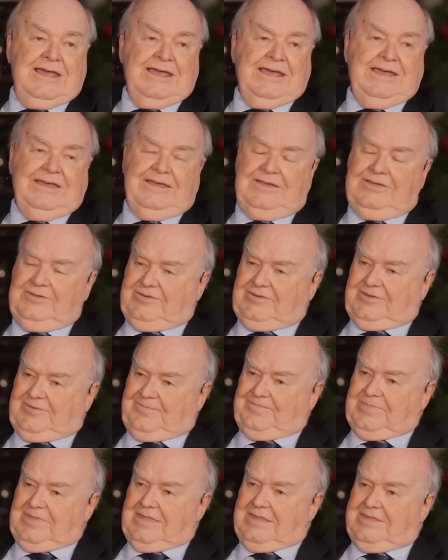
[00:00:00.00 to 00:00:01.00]
is
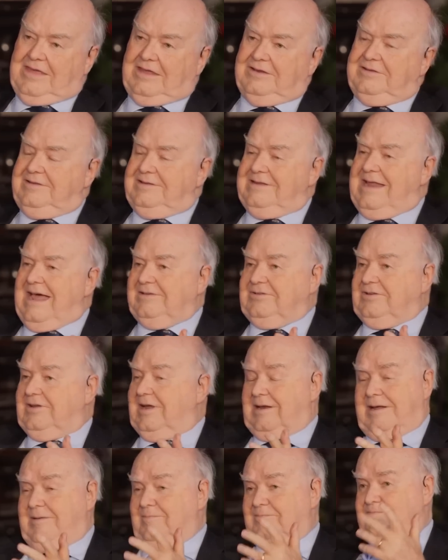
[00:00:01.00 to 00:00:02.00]
that,
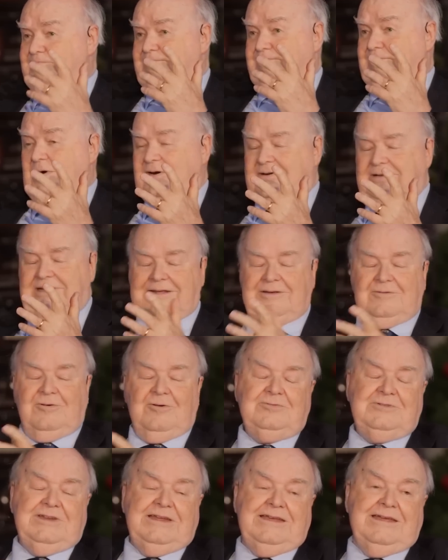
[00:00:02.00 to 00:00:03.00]
and I'm partly
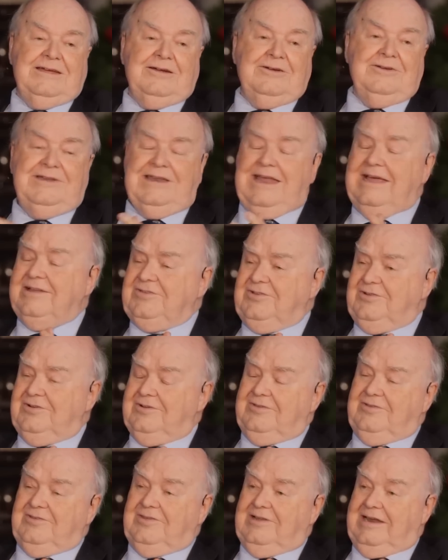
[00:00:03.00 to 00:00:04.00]
quoting here,
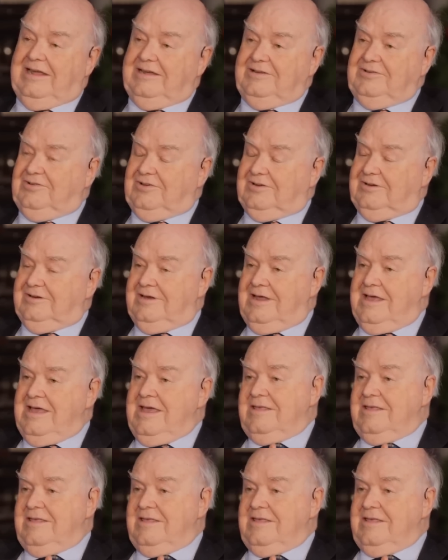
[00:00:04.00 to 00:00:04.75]
natural selection,